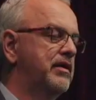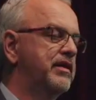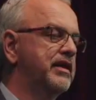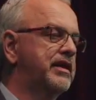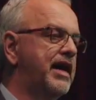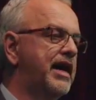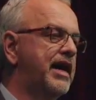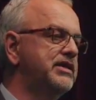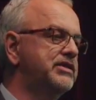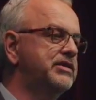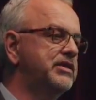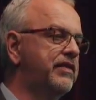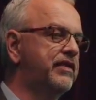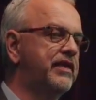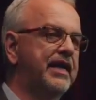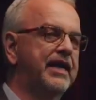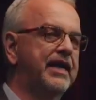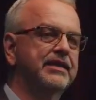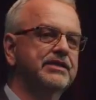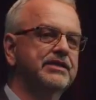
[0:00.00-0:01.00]
The kinds of
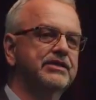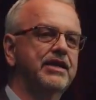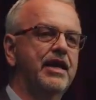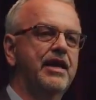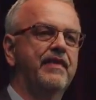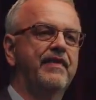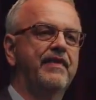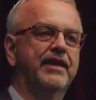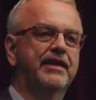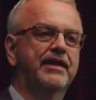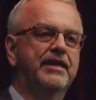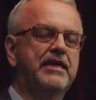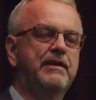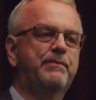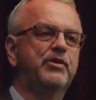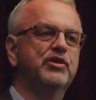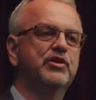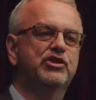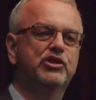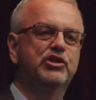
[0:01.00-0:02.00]
things that
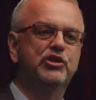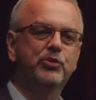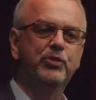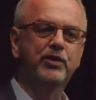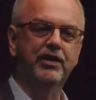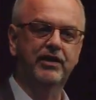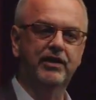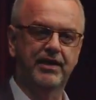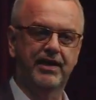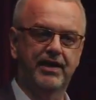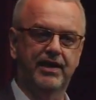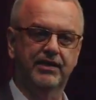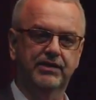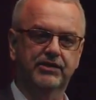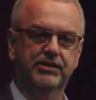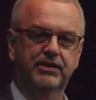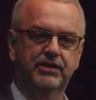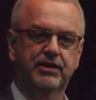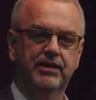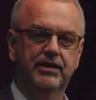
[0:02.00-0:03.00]
keep us doing
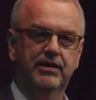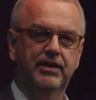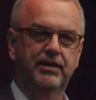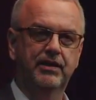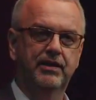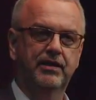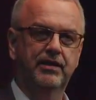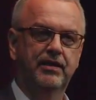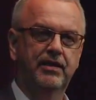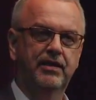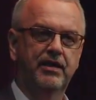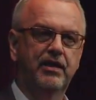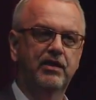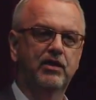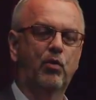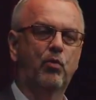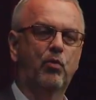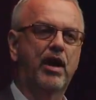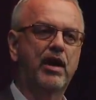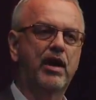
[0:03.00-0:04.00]
things in
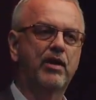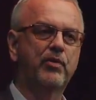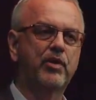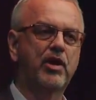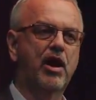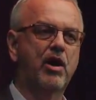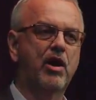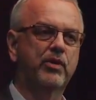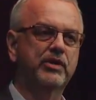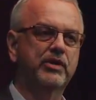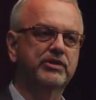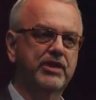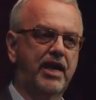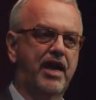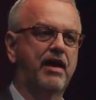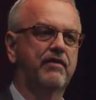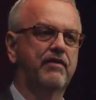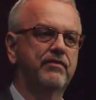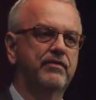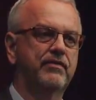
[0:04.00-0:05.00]
the way we always
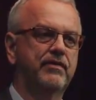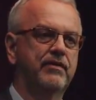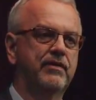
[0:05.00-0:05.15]
have.